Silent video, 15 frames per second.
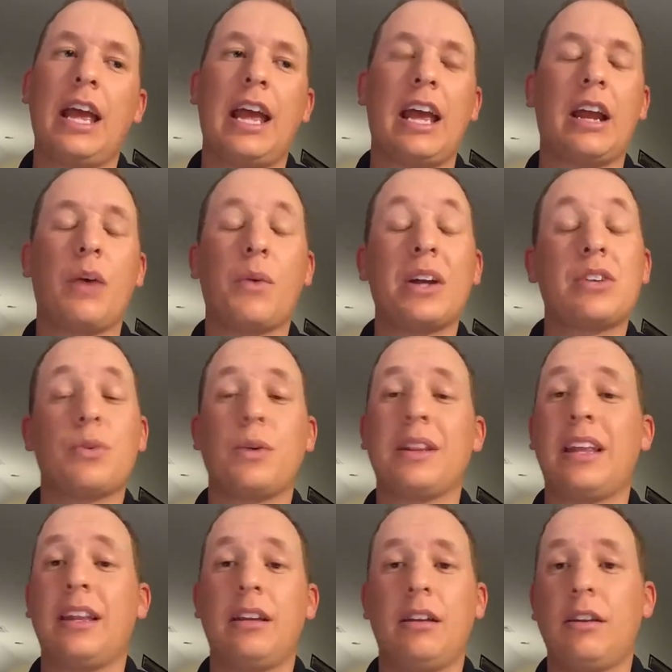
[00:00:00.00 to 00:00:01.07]
And I went to
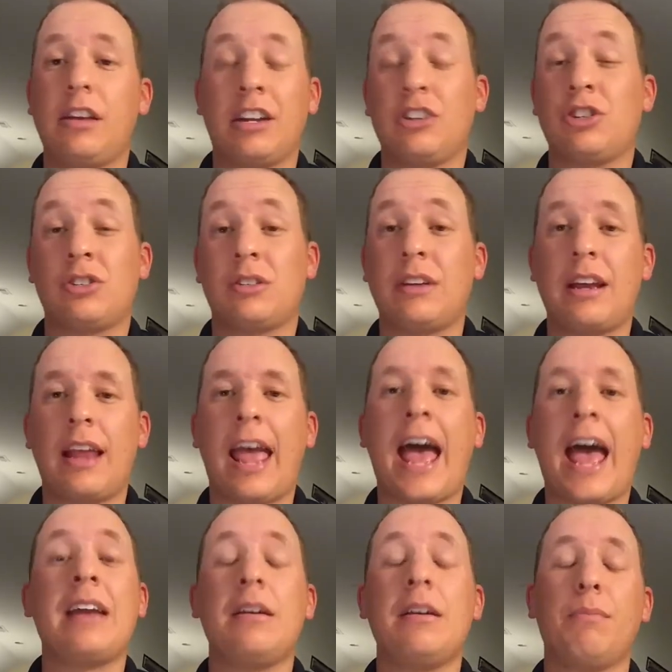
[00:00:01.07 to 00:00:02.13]
one that just
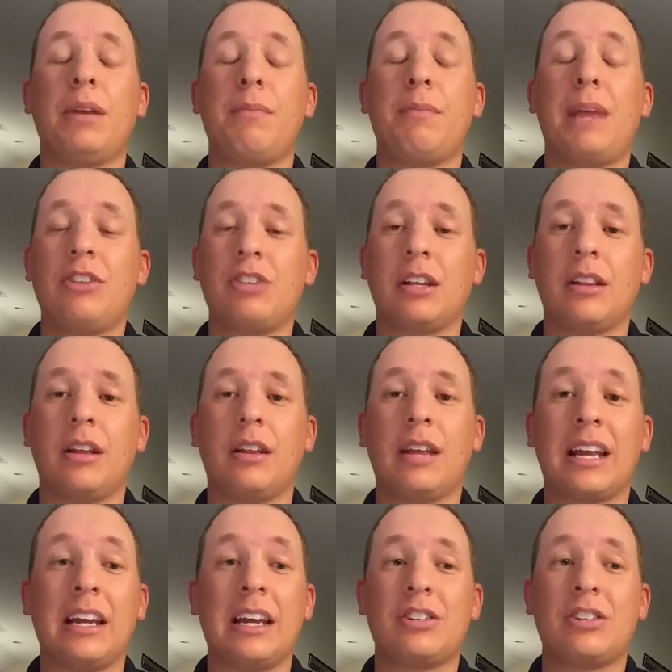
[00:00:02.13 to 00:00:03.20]
hadn't been managing
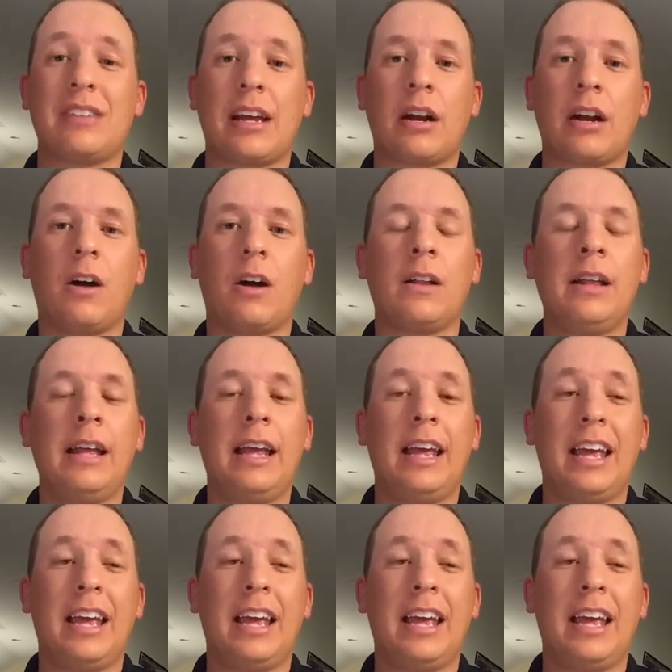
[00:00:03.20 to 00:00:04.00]
the conditions at all.